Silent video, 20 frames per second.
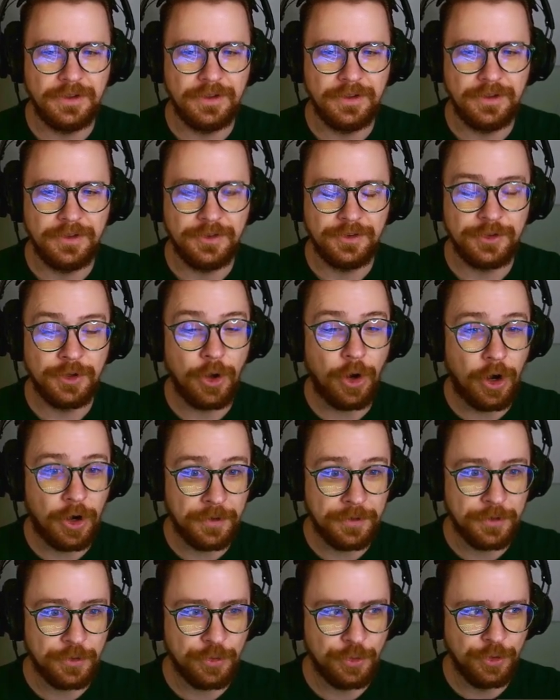So are
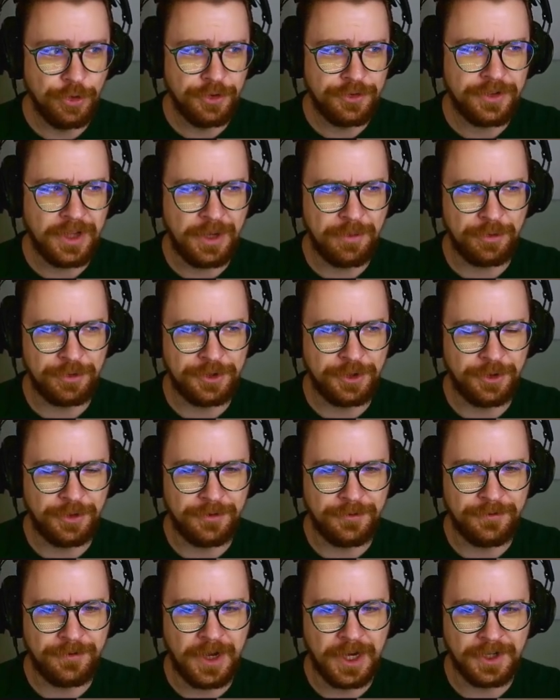the roots able to
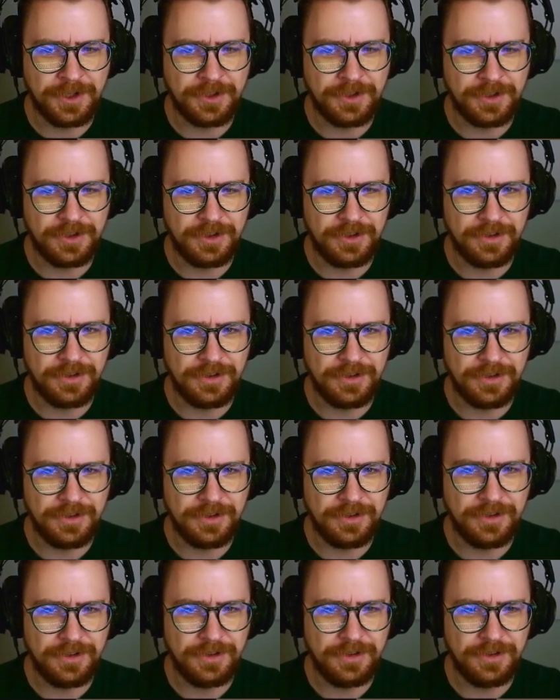infect
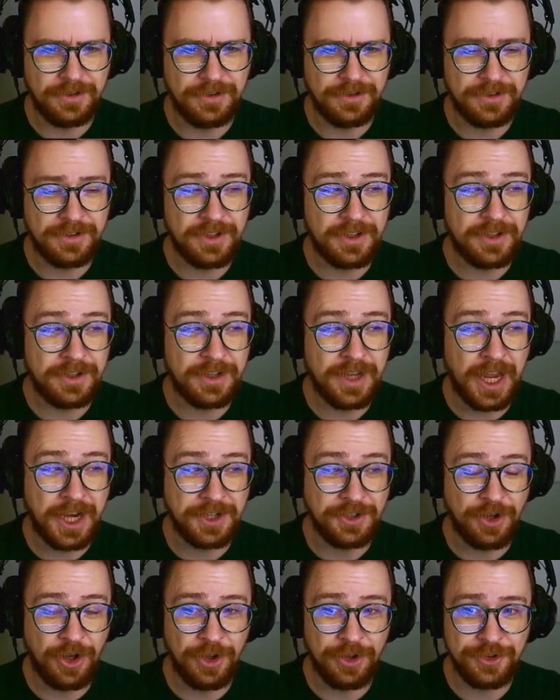
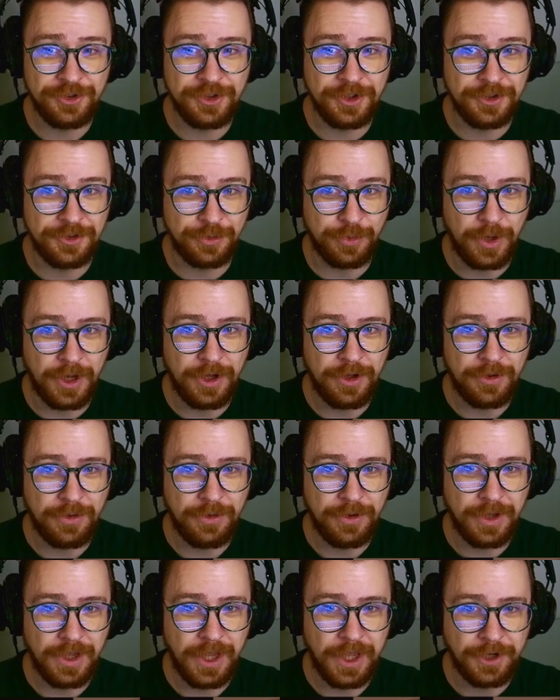technology as well?
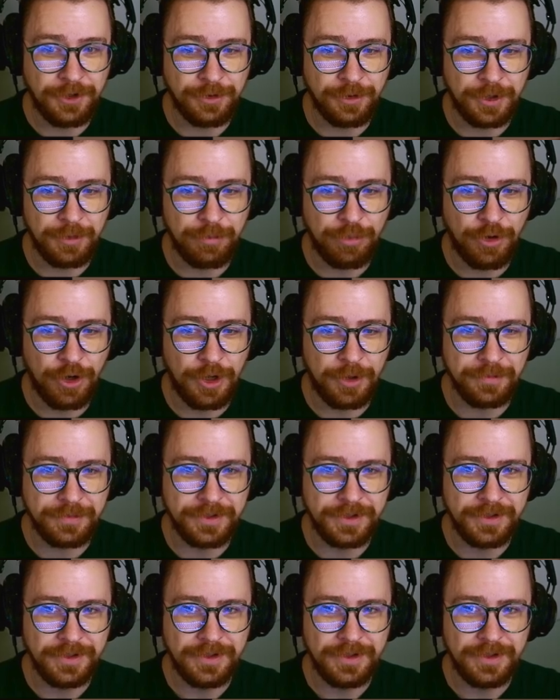Entering prompt.